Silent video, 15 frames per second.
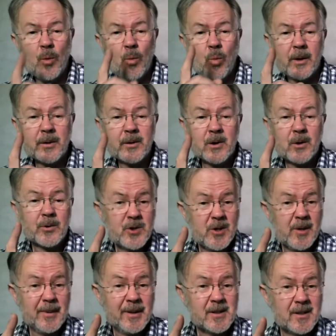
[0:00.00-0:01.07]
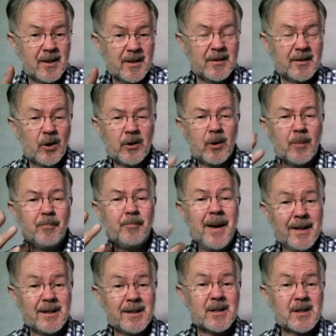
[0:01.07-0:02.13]
one contributor, your
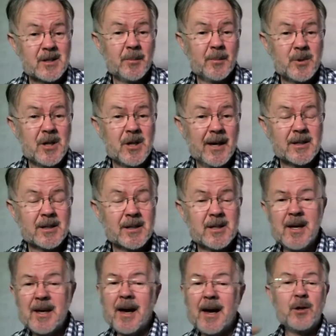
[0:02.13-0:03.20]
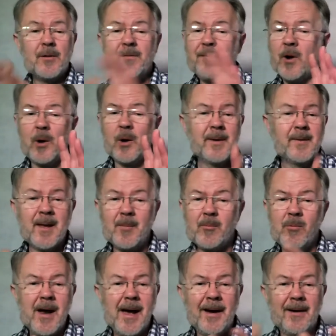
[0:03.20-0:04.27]
main subject, and you're following them
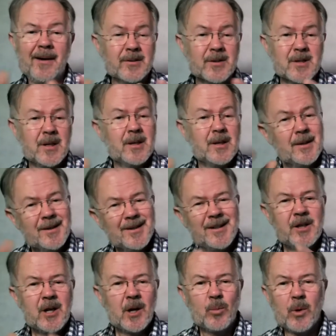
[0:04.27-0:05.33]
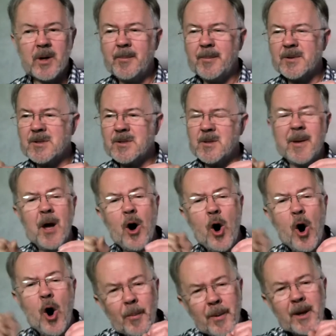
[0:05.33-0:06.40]
round. You don't want it to be
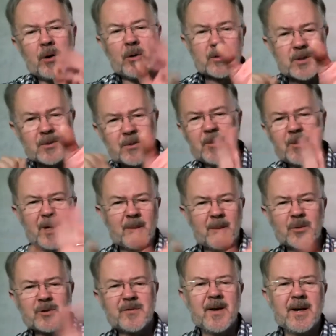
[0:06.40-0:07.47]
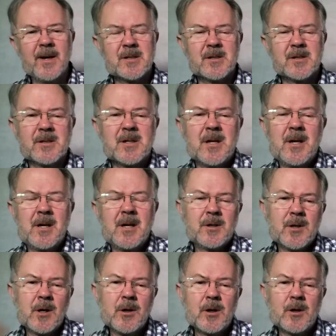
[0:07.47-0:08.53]
hopping onto other people's faces. So
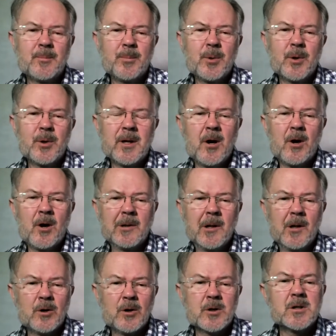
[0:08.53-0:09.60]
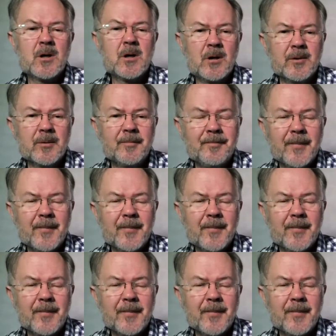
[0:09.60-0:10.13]
you could put it on locked on.